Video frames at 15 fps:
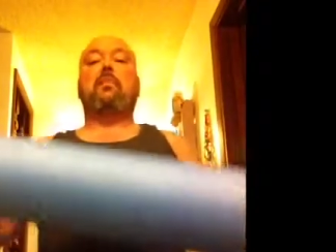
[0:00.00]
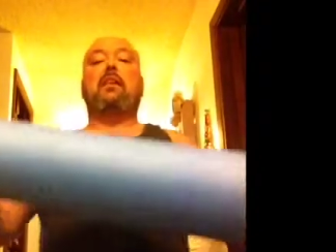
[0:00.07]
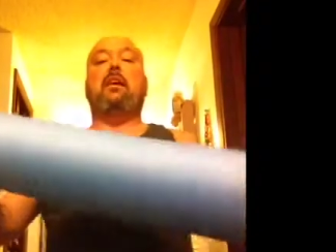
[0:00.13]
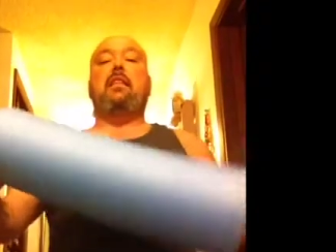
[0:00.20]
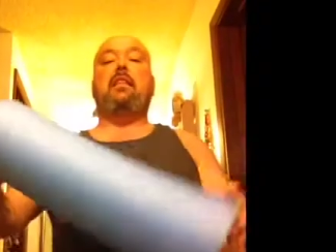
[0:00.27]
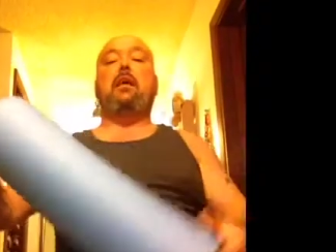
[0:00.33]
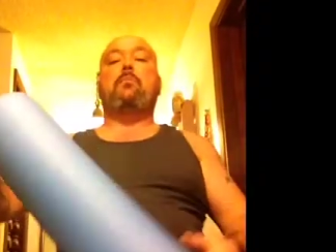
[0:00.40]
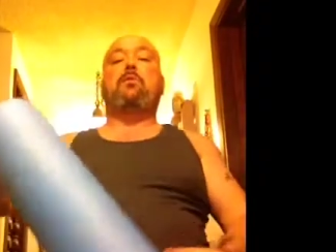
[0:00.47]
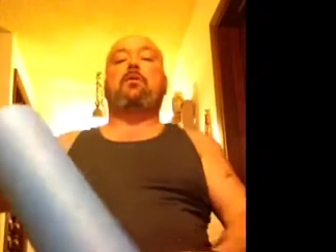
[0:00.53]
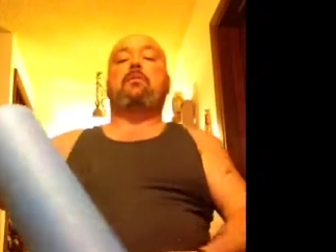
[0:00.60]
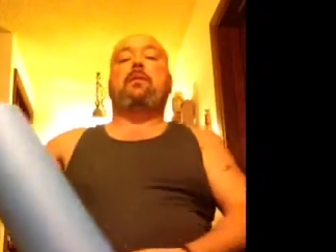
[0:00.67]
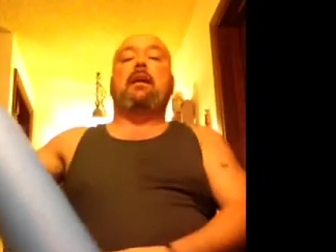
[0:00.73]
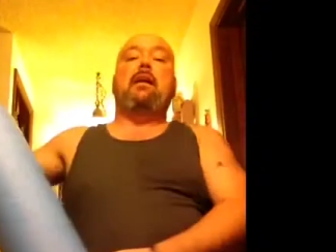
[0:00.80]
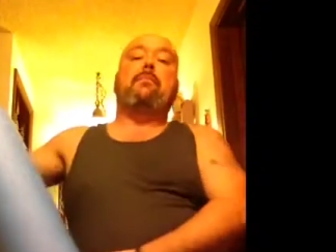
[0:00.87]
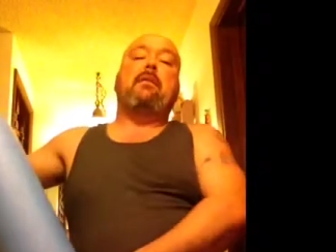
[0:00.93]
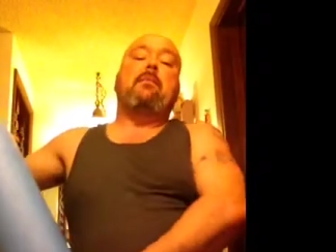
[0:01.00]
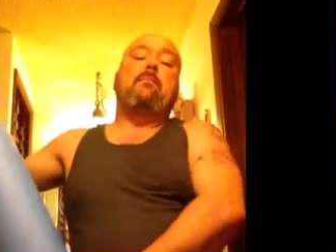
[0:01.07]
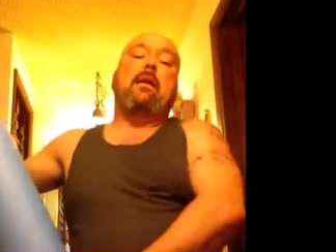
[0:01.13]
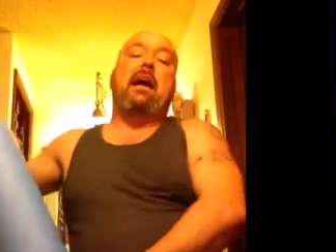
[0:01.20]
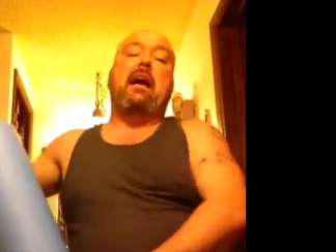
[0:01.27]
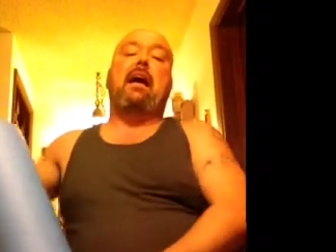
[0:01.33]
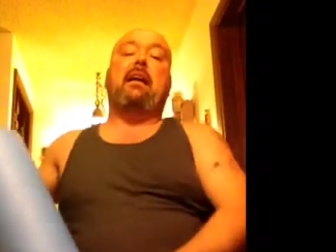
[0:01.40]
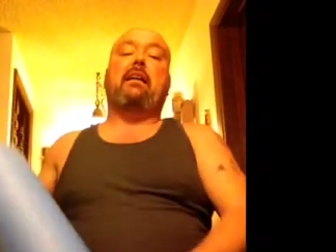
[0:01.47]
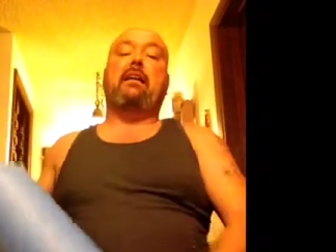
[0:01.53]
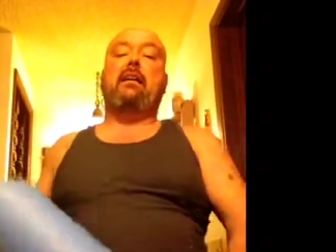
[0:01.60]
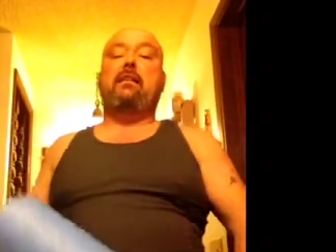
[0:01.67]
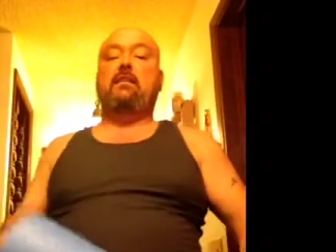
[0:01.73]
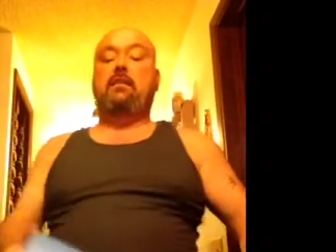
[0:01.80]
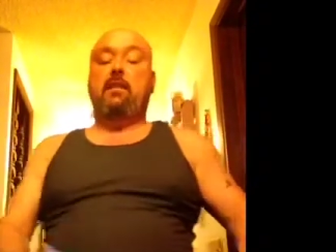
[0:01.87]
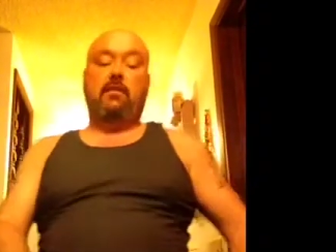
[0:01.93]
And then I'll put it behind my back.
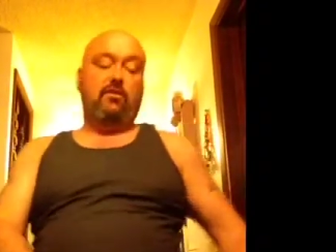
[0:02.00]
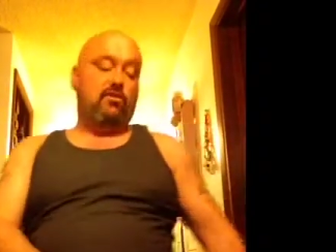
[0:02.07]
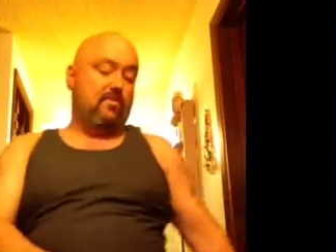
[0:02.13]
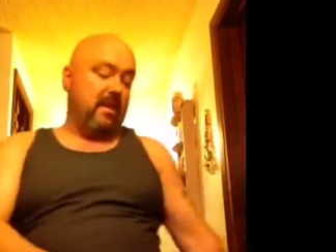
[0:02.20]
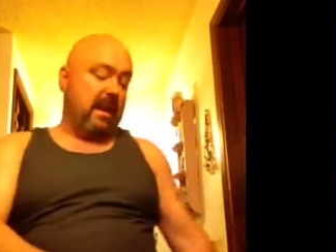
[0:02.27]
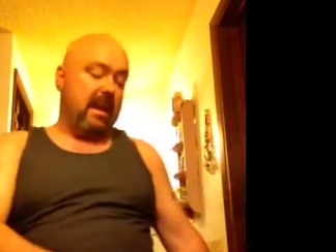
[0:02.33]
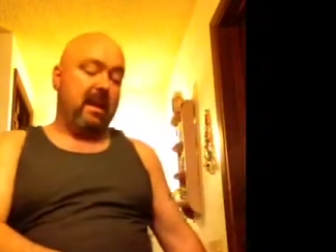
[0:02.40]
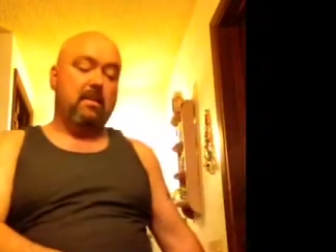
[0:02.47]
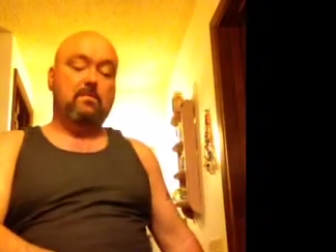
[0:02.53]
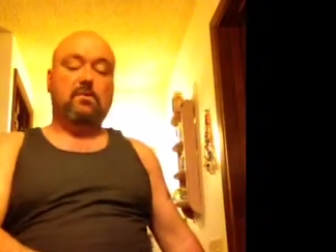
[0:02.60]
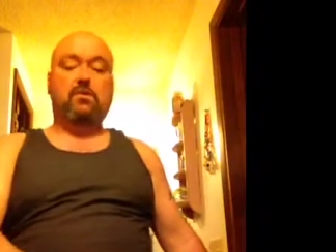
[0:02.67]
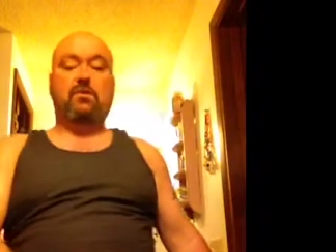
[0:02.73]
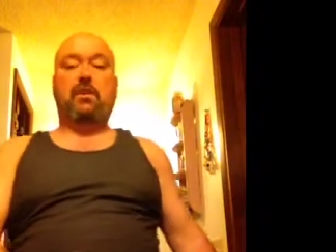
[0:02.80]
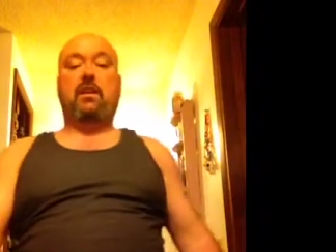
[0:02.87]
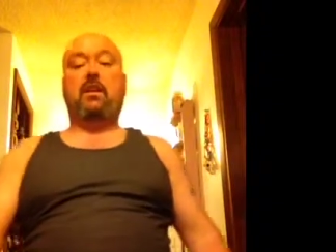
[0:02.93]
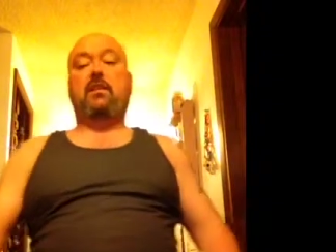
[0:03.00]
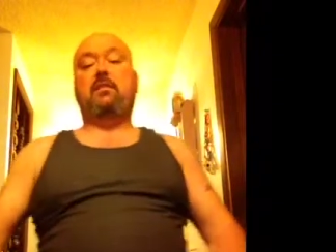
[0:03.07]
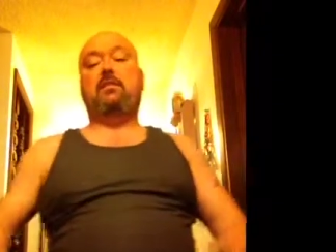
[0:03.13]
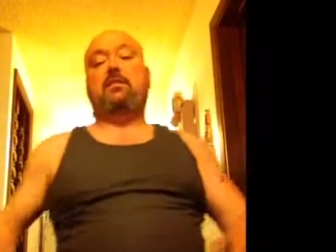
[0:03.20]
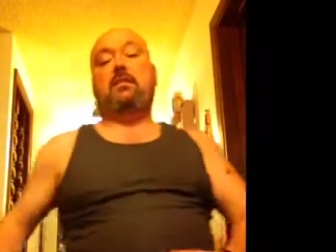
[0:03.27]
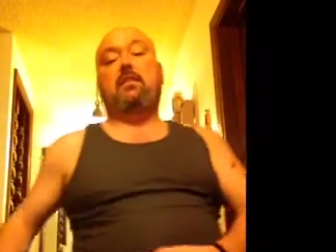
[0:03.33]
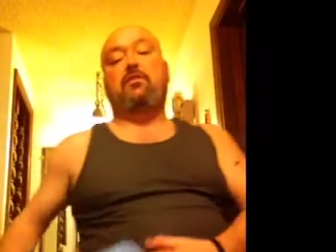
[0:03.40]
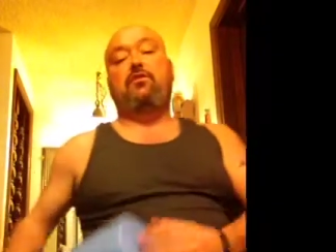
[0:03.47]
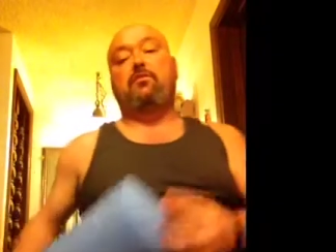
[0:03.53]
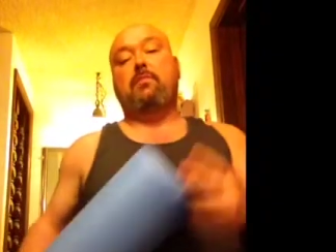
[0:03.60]
I'll do my hamstrings. I'll do